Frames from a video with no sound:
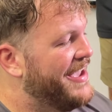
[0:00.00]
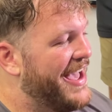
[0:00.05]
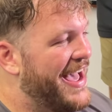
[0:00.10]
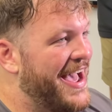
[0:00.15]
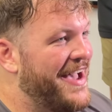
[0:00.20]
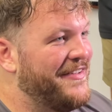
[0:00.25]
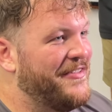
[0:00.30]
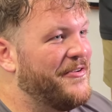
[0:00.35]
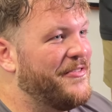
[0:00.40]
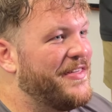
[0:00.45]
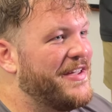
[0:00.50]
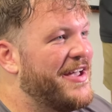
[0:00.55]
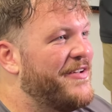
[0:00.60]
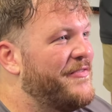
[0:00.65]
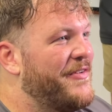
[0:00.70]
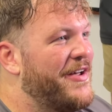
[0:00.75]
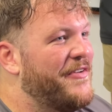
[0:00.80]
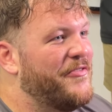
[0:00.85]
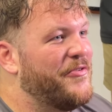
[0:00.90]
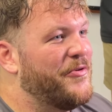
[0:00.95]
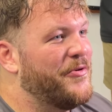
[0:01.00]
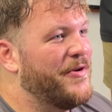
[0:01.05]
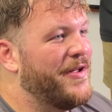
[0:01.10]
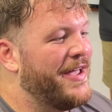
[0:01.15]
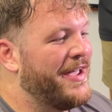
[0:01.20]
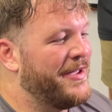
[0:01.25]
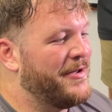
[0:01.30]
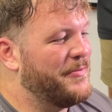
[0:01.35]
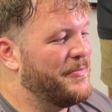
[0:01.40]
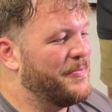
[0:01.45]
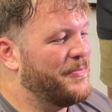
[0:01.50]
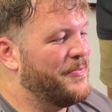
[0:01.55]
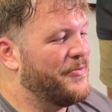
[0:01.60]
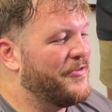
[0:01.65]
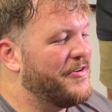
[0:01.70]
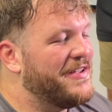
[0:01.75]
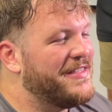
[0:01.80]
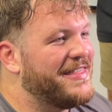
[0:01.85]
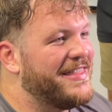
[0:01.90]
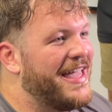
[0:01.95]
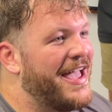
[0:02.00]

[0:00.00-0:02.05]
I don't think I've ever like breathed